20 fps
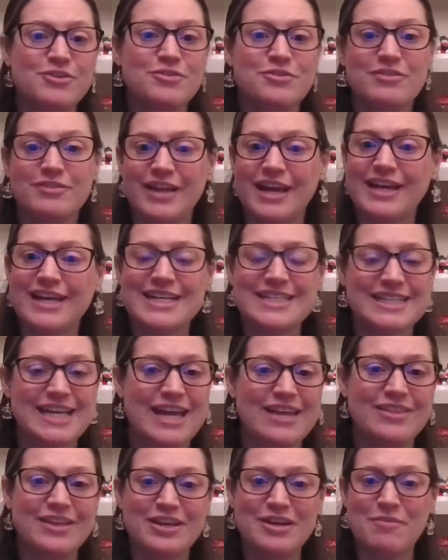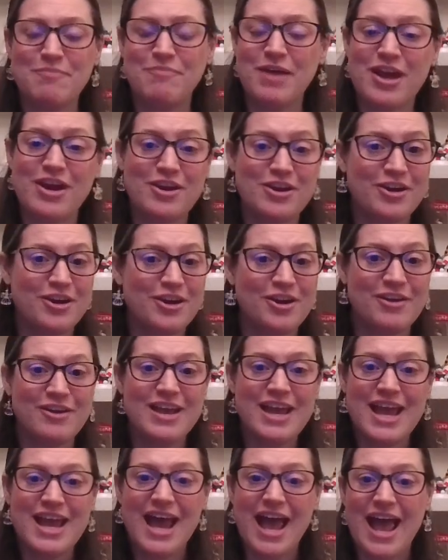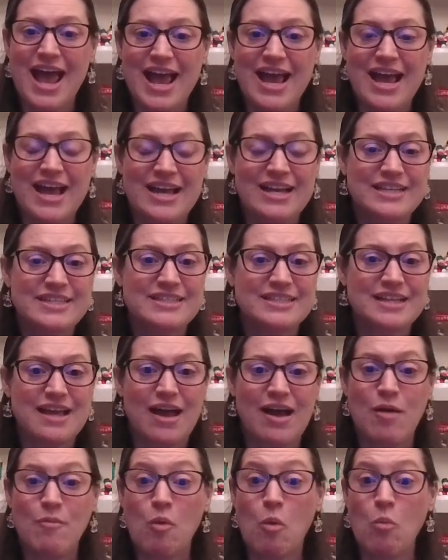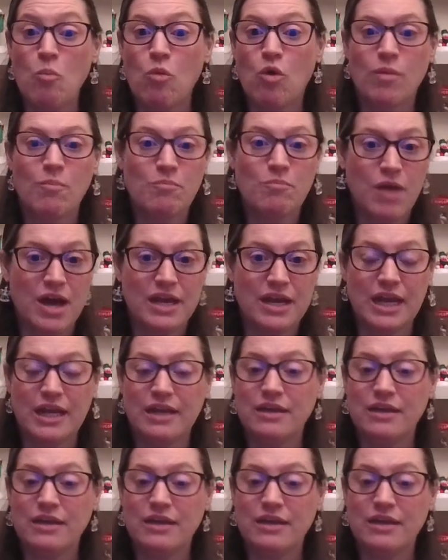like I say, the competitor has more money.